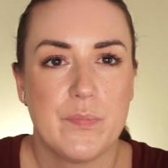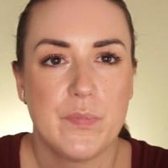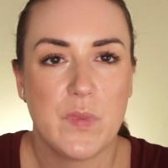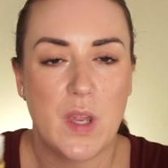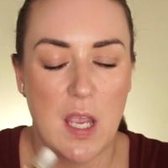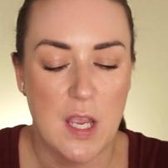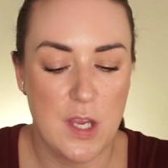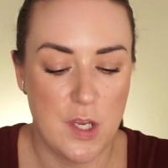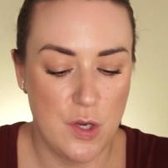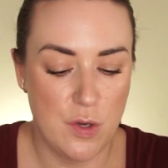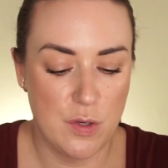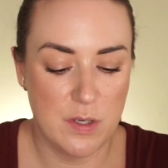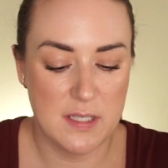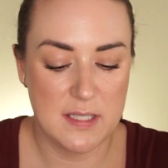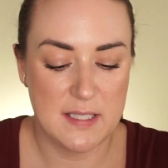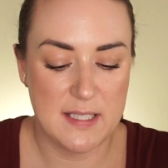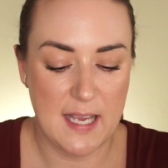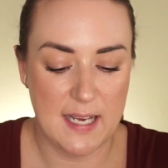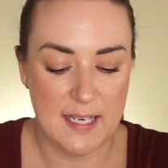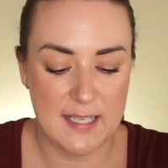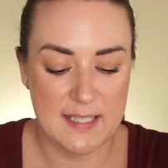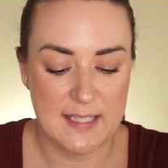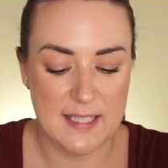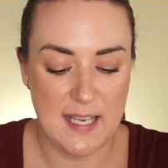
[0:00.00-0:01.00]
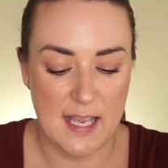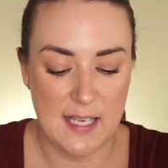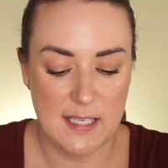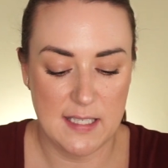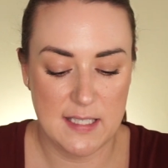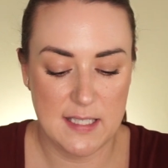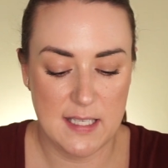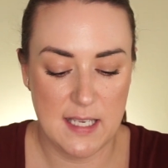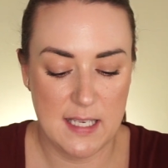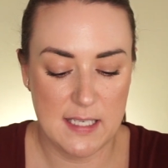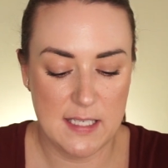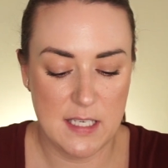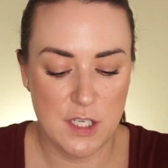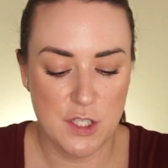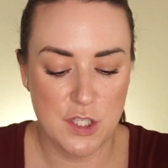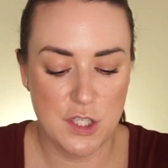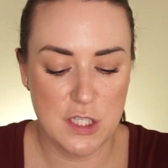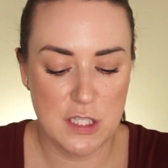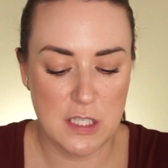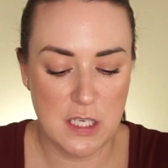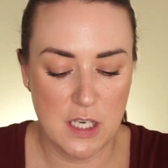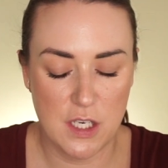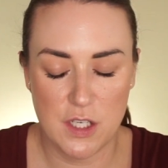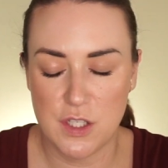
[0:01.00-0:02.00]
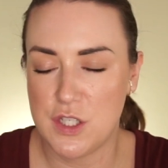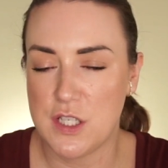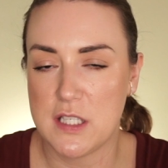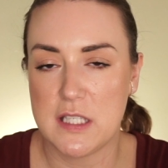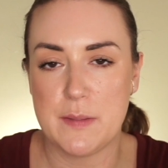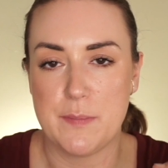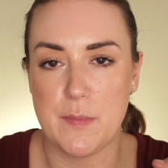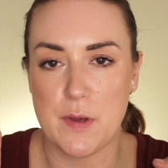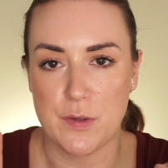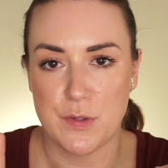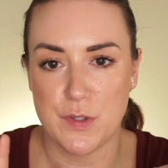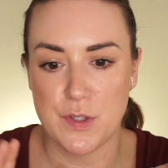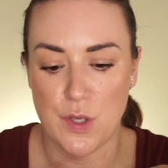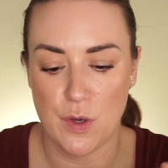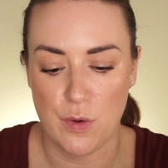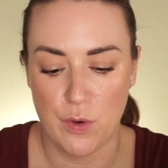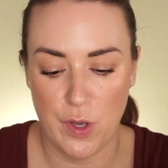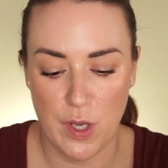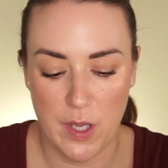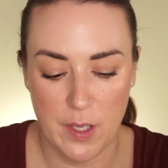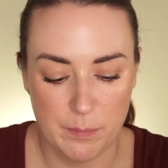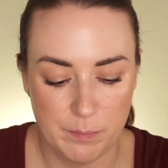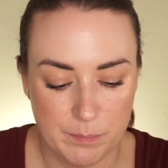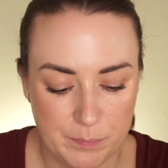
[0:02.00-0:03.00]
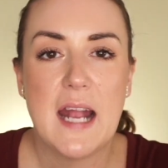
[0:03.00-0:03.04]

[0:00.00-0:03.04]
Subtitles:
a unisex scent. It just smells so good.